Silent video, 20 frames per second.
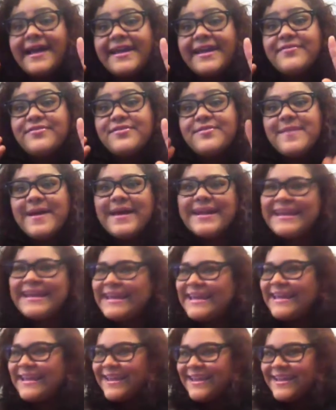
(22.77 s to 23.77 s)

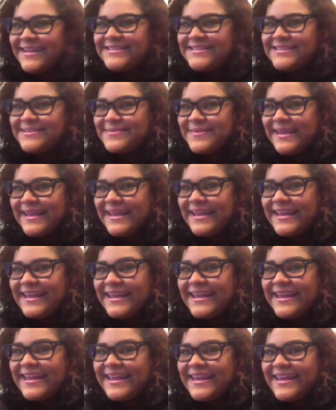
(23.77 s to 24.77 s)
everybody. It's
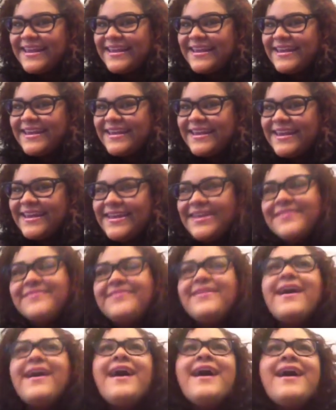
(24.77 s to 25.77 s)
me,
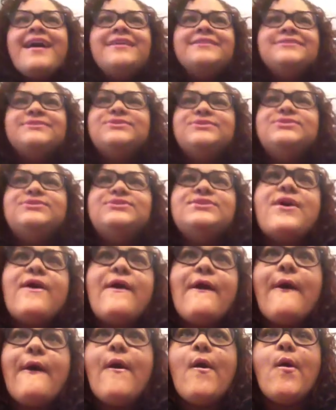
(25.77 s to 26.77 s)
Eve.
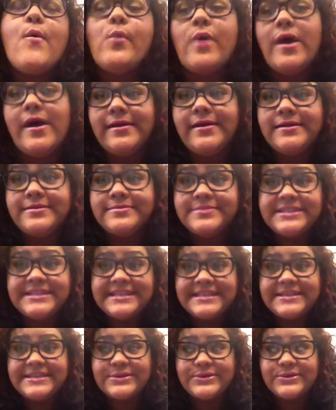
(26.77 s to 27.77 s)
So, welcome
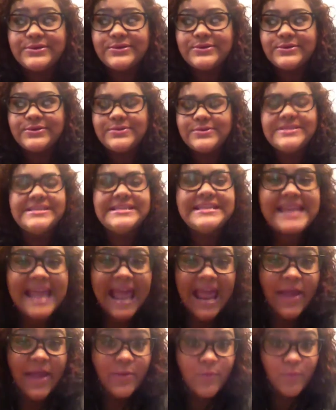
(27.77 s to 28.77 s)
to
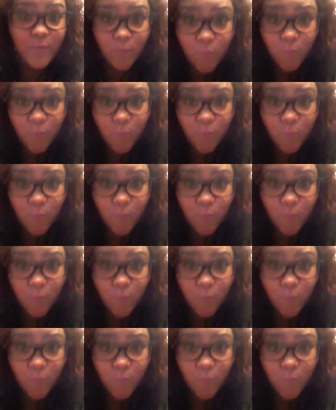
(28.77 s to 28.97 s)
day